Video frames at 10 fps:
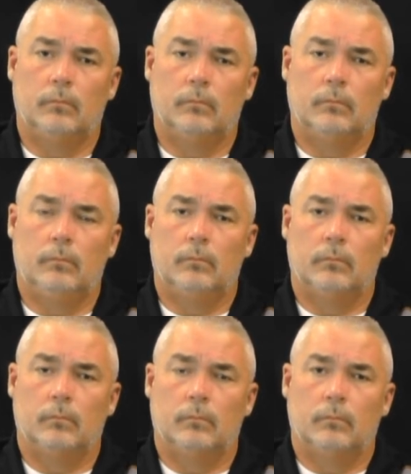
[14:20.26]

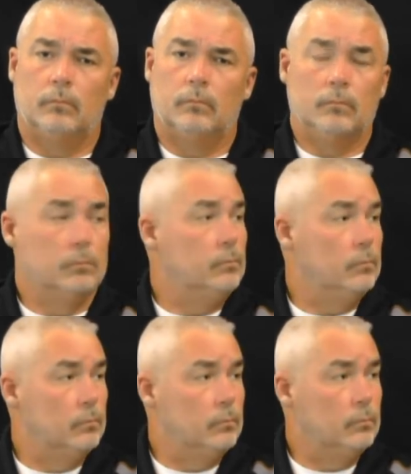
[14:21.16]

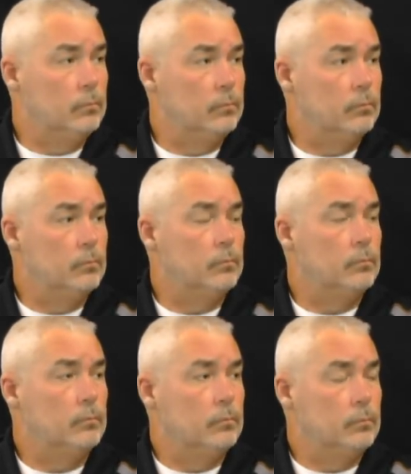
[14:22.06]

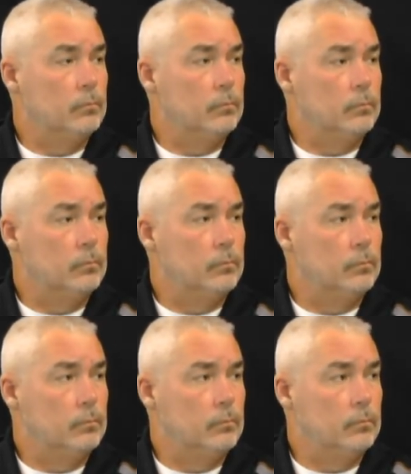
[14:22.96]

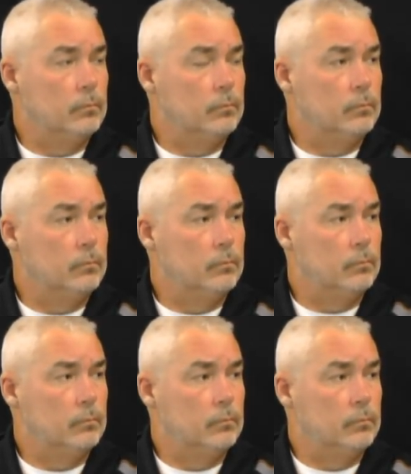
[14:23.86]

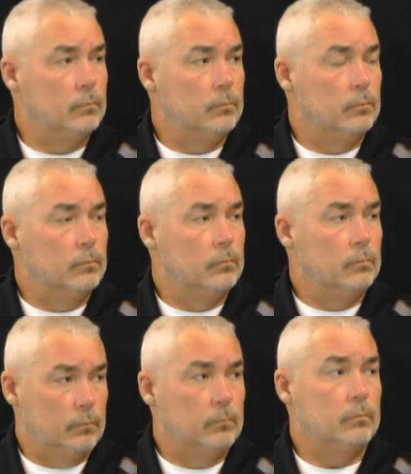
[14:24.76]

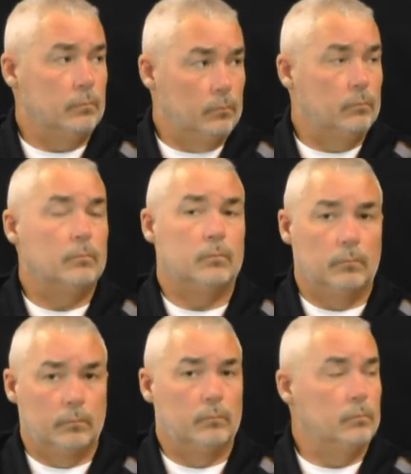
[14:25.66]

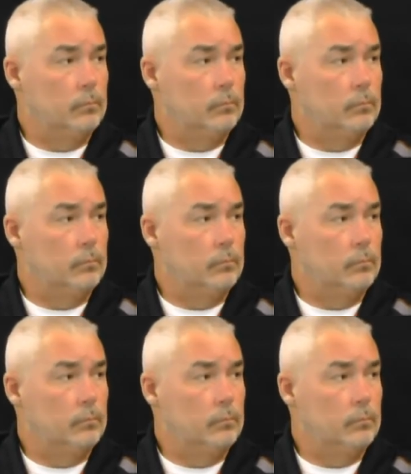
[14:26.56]
(silent)